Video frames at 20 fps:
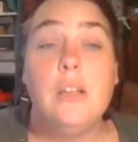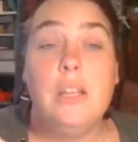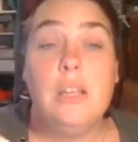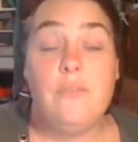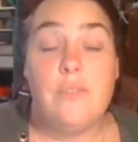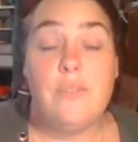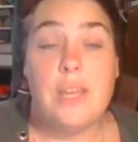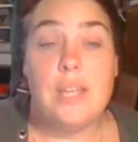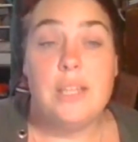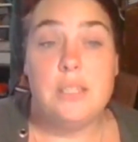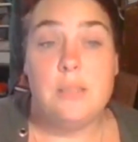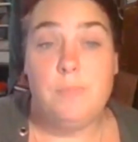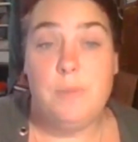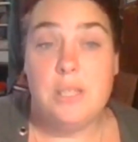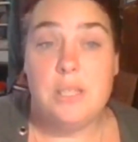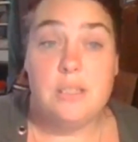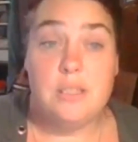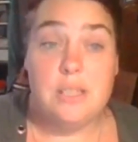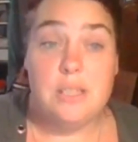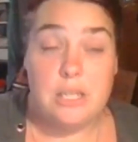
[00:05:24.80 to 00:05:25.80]
events
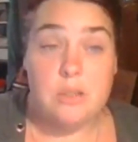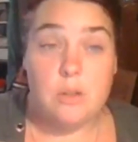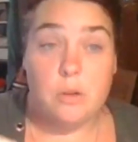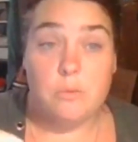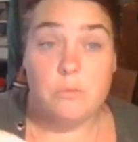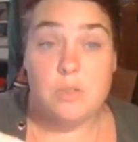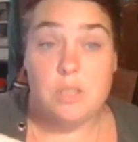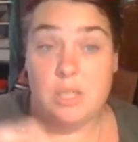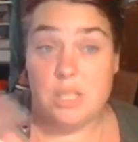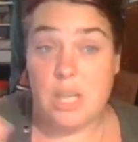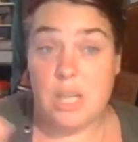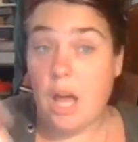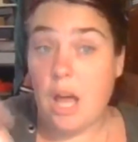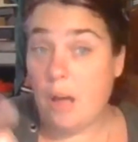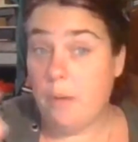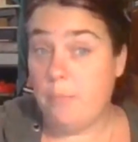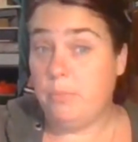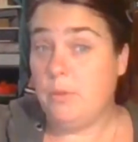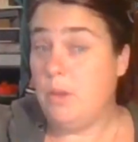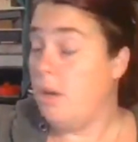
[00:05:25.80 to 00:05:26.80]
because they don't
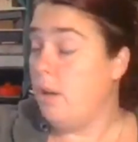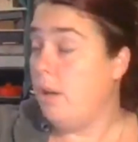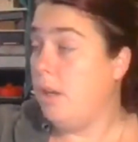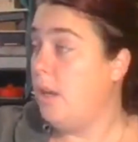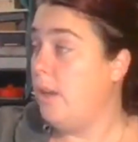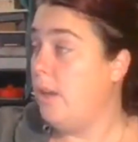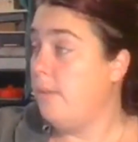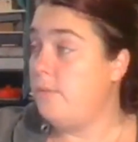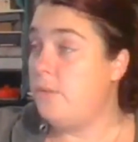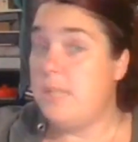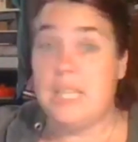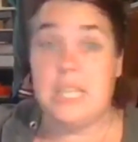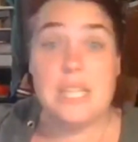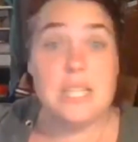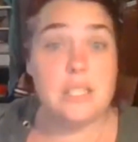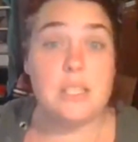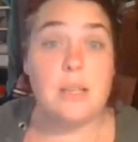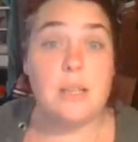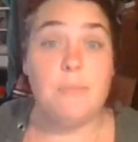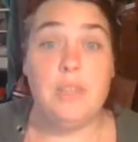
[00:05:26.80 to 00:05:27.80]
stop long enough to
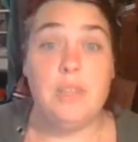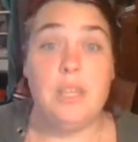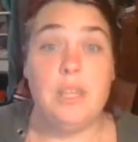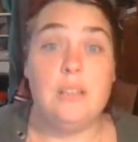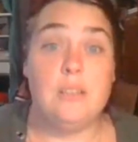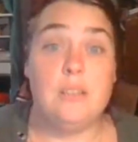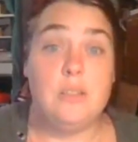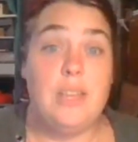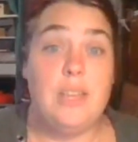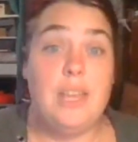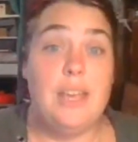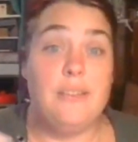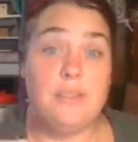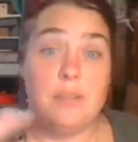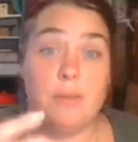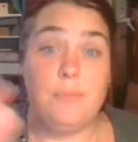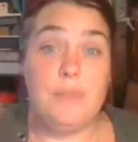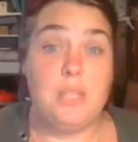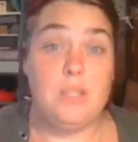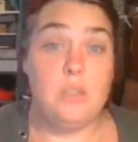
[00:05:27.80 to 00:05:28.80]
eat something. So they have
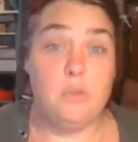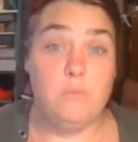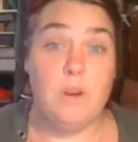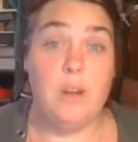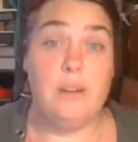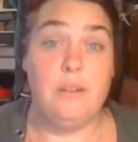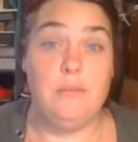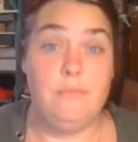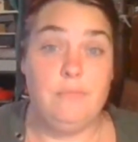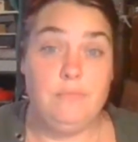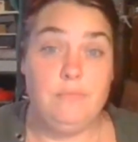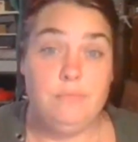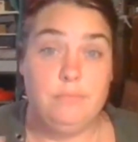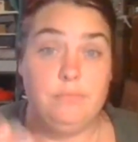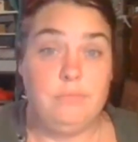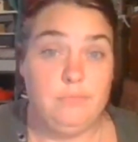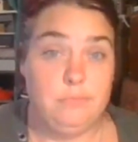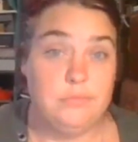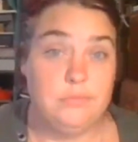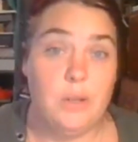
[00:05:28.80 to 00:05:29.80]
something to run
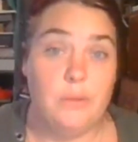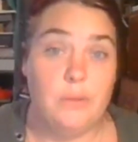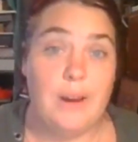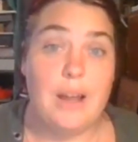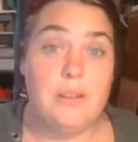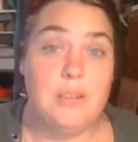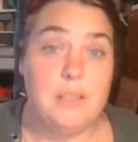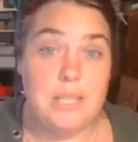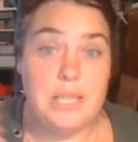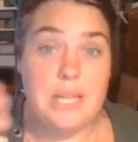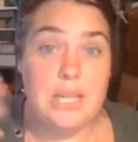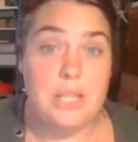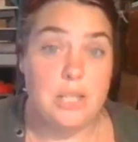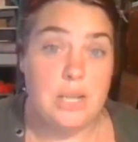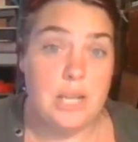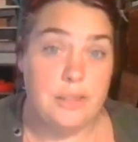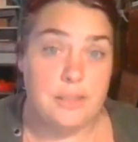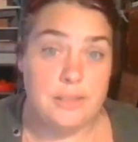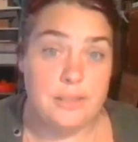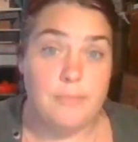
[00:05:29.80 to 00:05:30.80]
around and eat
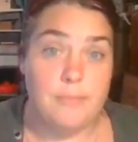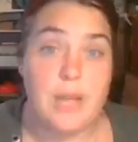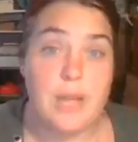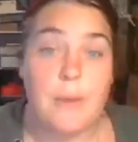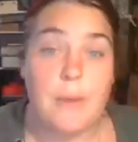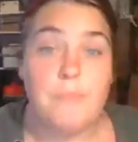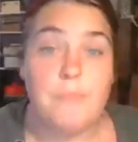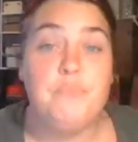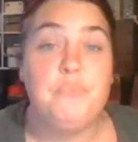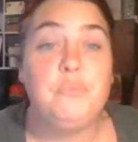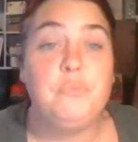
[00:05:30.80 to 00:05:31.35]
at the same time.